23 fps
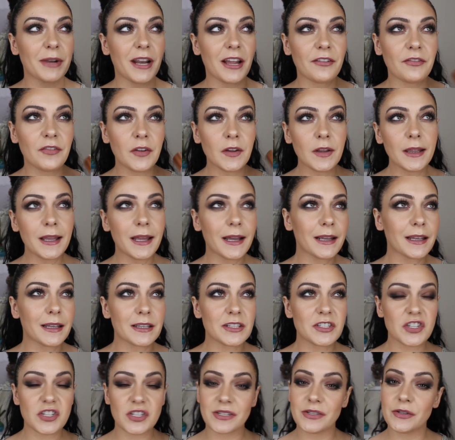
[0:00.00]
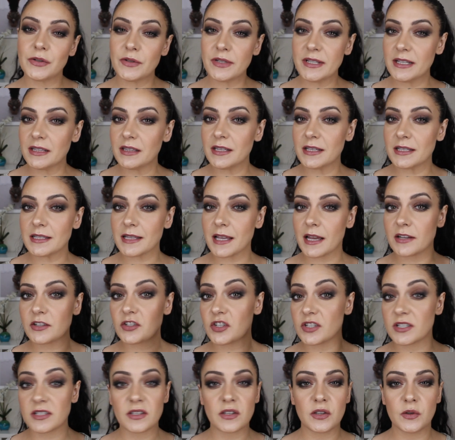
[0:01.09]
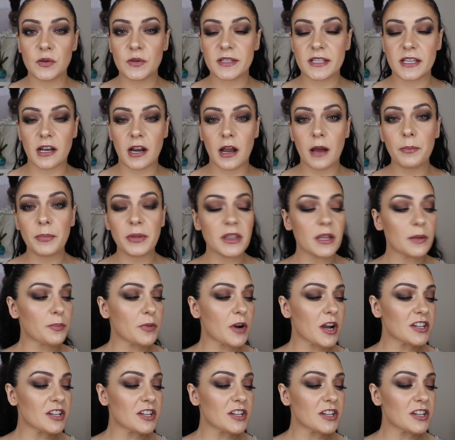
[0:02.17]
And I feel like just using this guy just to use it up in the